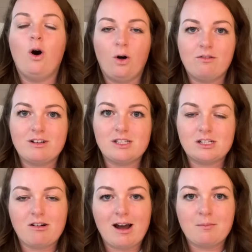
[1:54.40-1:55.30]
on their
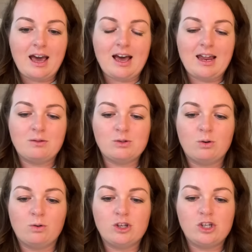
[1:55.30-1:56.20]
Instagram and it was
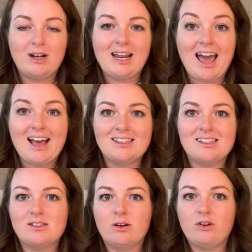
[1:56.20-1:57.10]
called the Juliette.
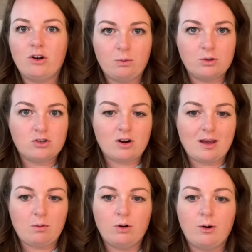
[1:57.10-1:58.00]
So I know I want to try
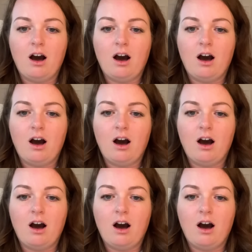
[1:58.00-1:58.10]
that one on.